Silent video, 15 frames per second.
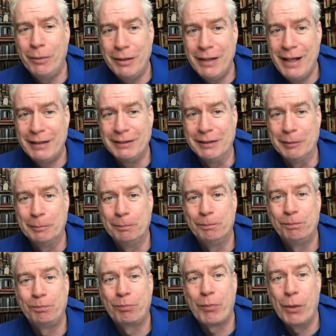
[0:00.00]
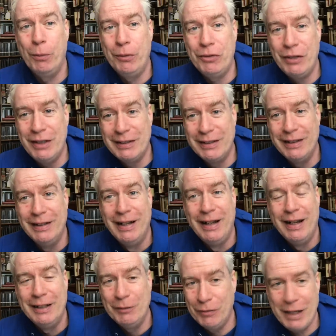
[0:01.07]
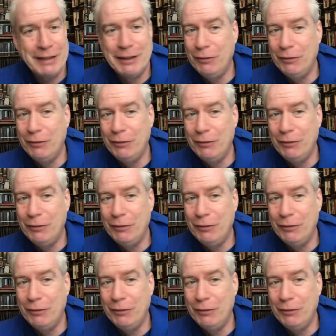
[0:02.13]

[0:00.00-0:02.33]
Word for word: Classic, which isn't flies